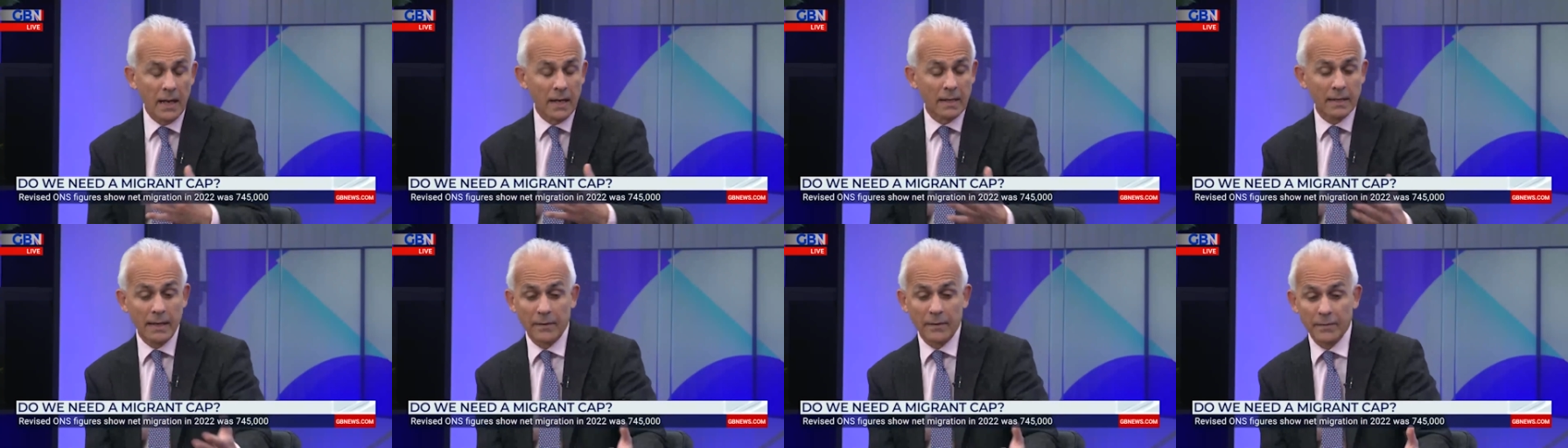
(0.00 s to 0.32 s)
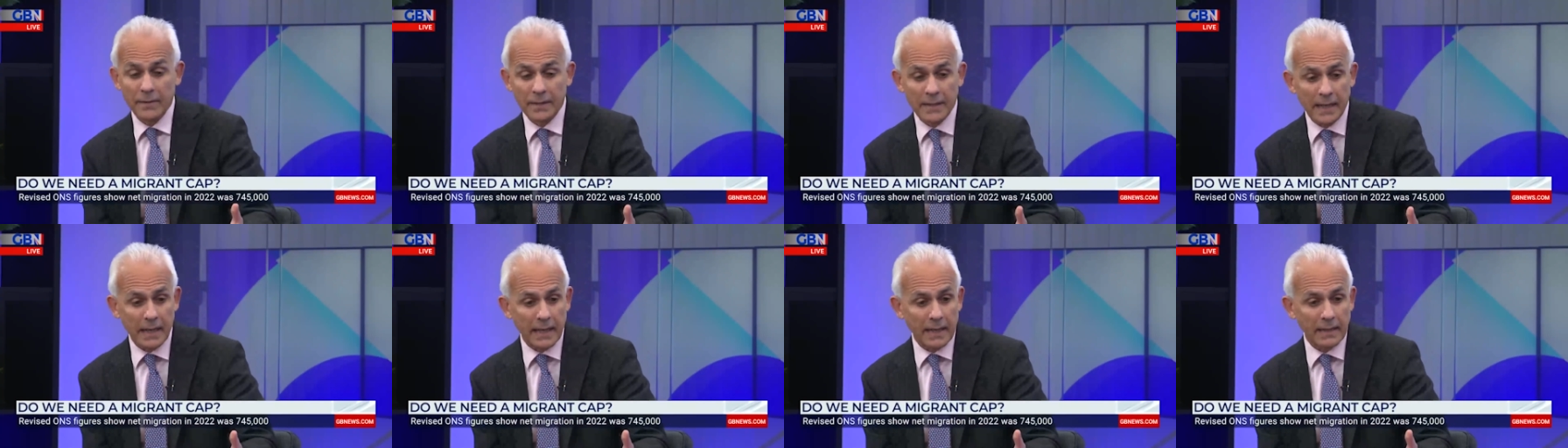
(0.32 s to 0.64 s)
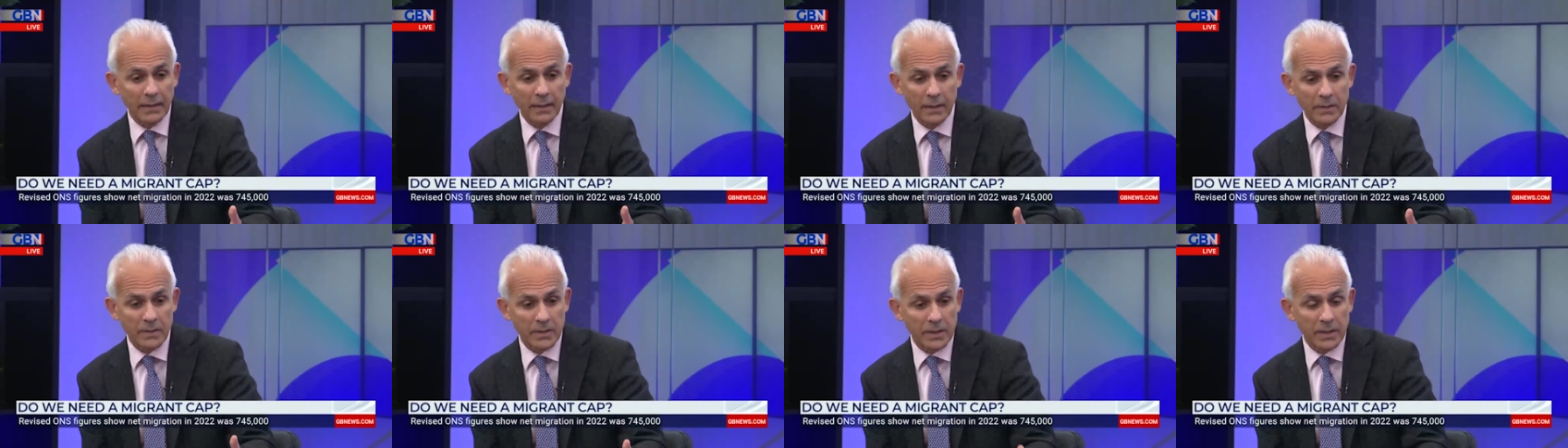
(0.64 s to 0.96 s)
never taking
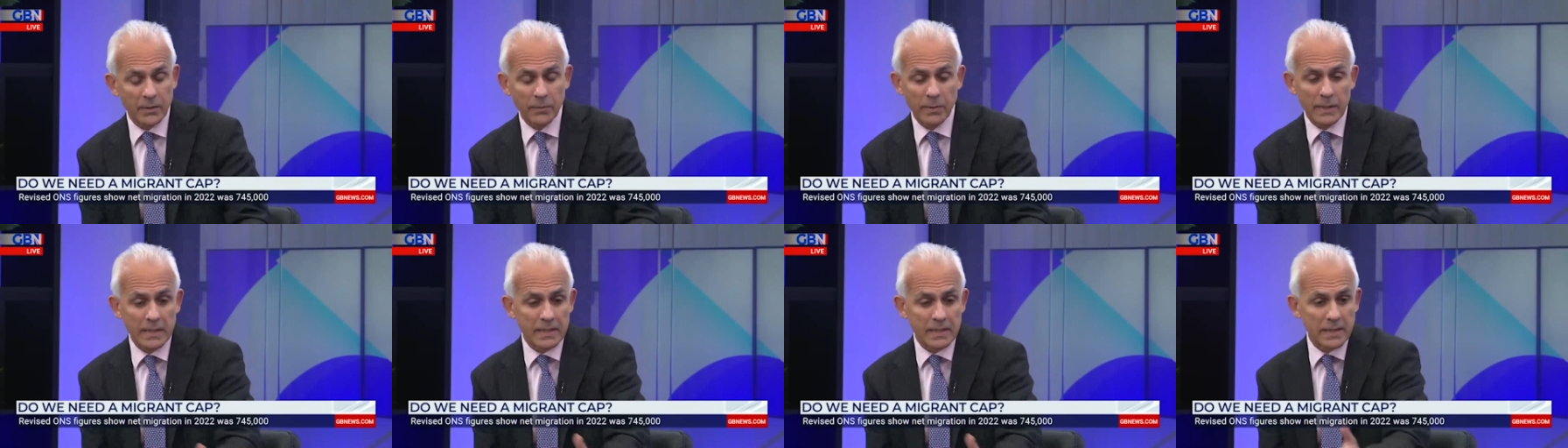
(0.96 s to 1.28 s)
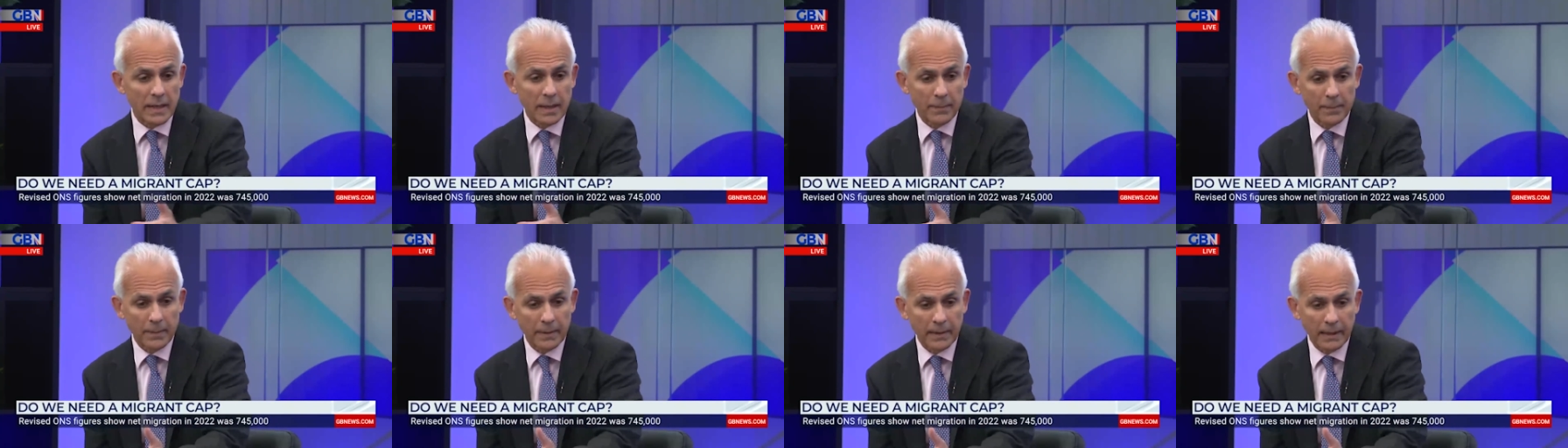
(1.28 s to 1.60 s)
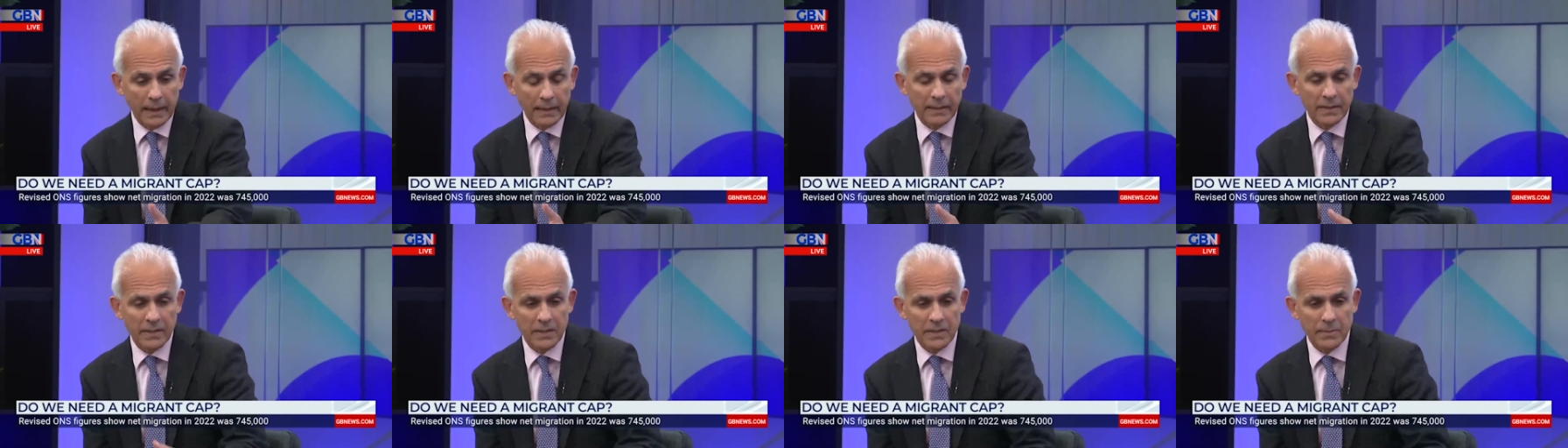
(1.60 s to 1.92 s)
those degrees up and
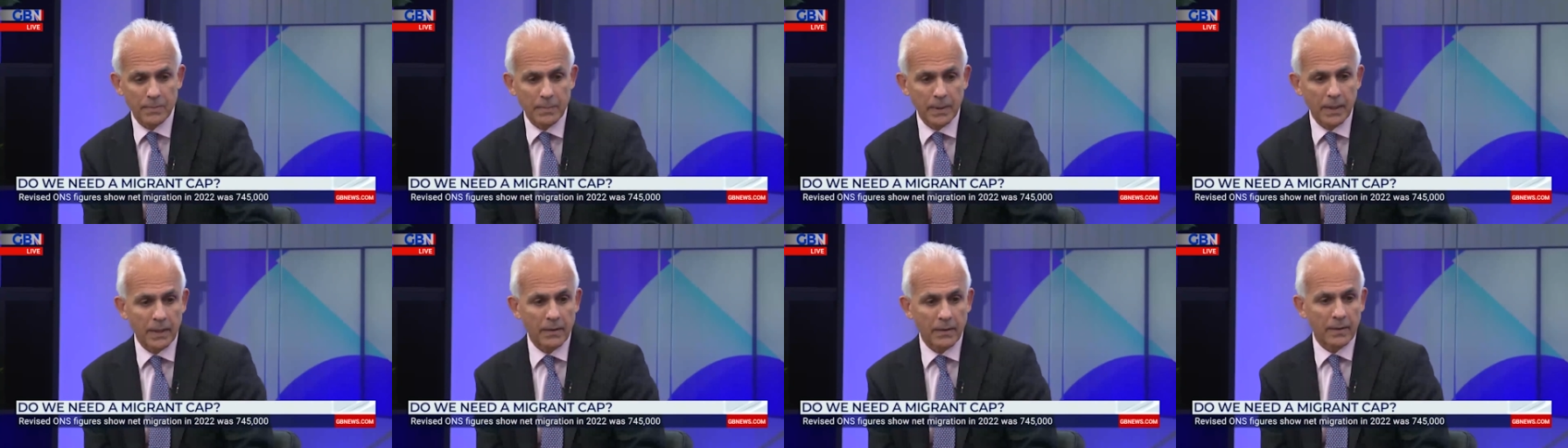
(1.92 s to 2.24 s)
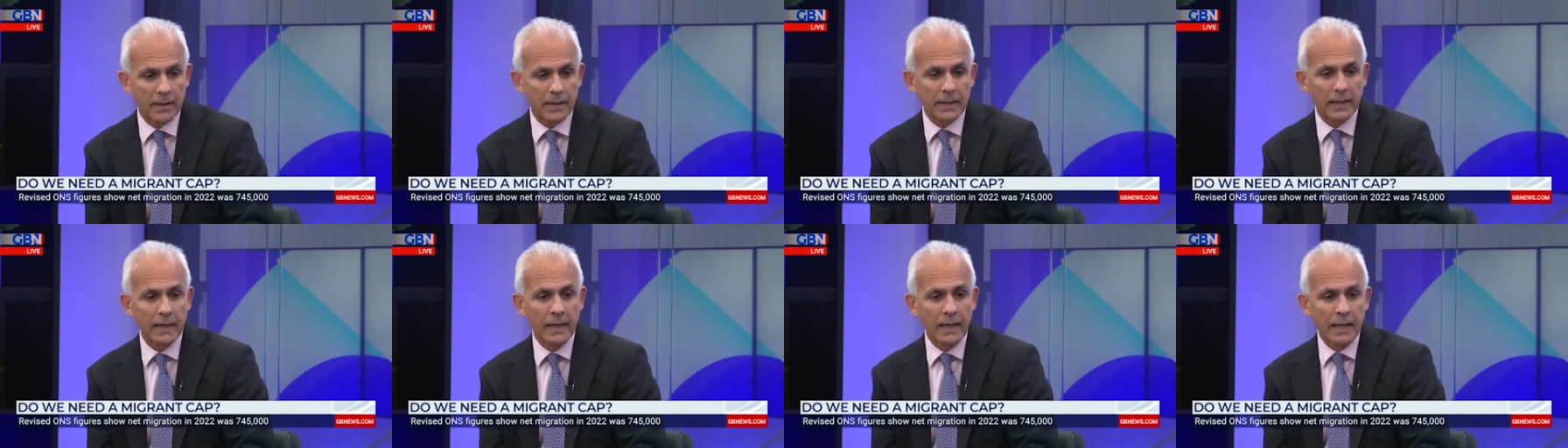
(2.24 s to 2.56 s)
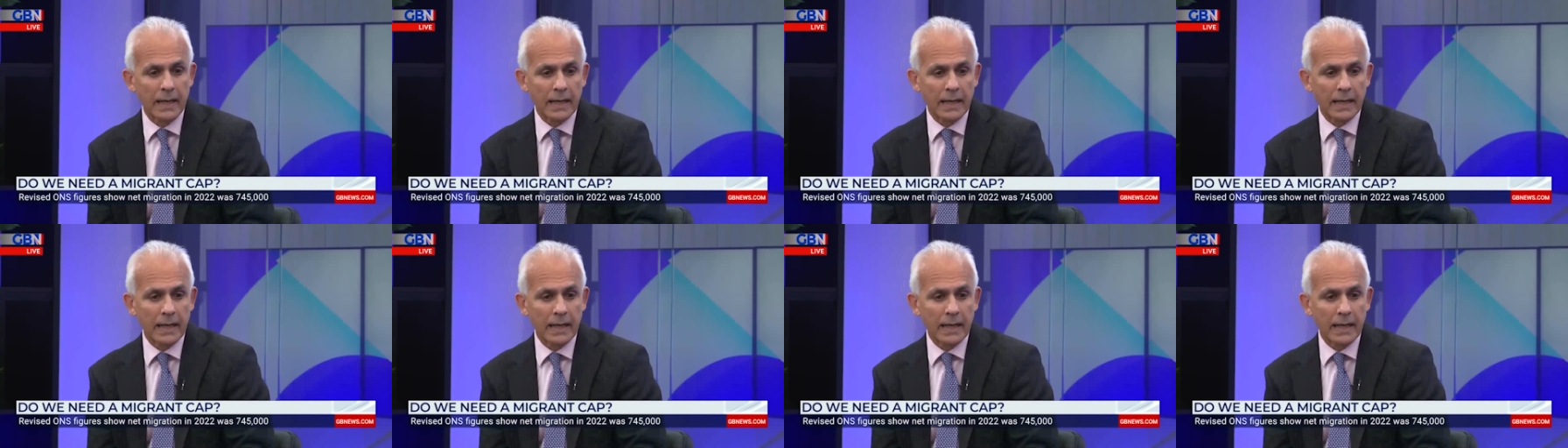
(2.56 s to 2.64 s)
then disappearing